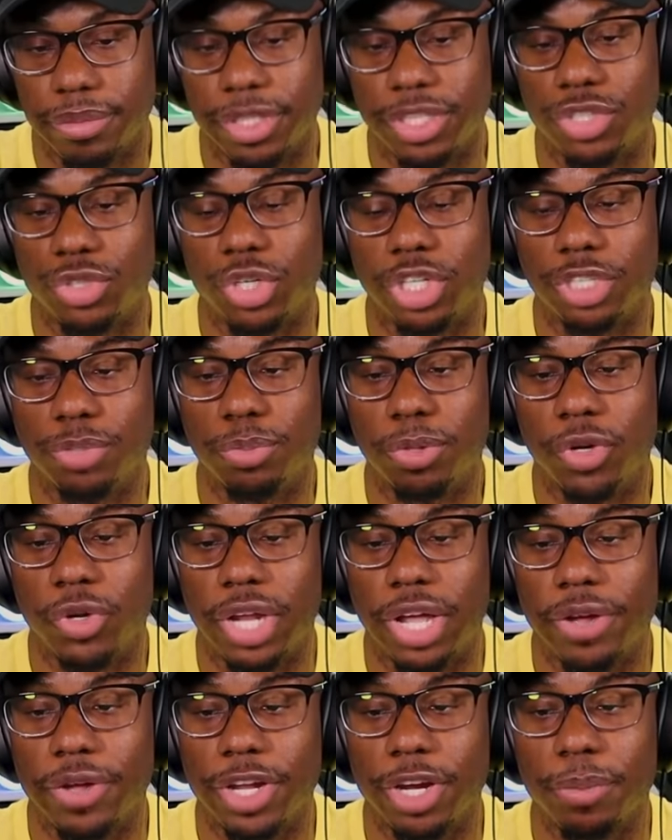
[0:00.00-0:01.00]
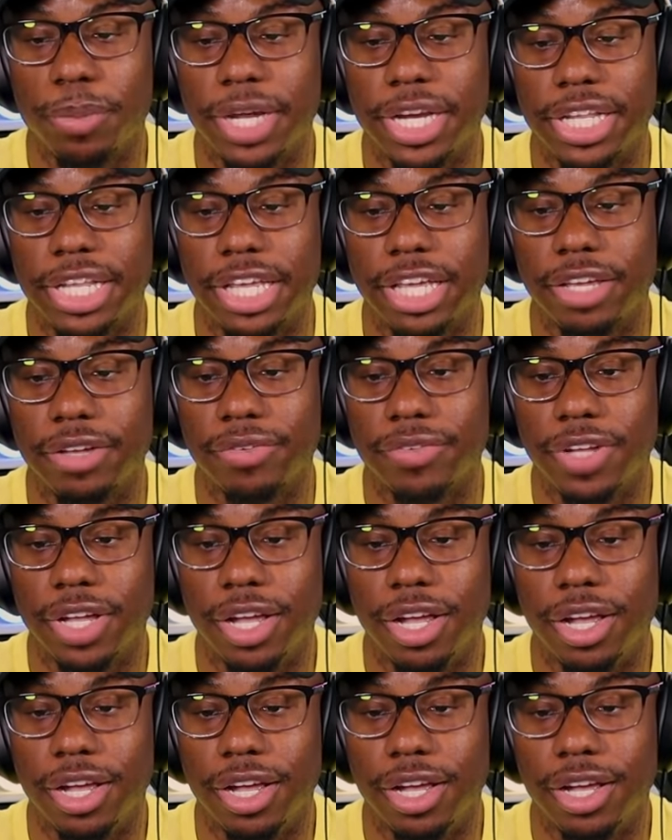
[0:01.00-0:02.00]
Miss Trunchbull out here about to give
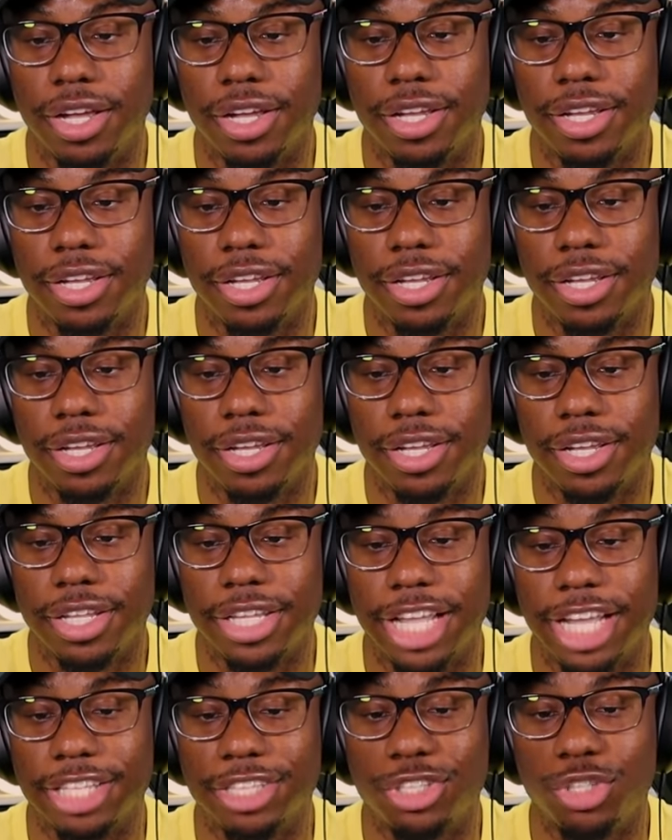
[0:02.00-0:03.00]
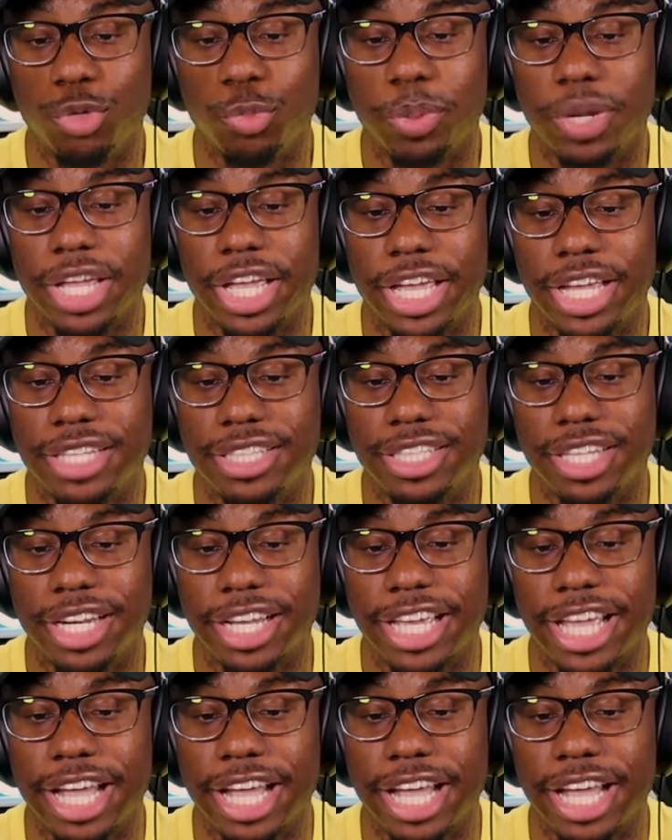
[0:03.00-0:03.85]
uh that super head to the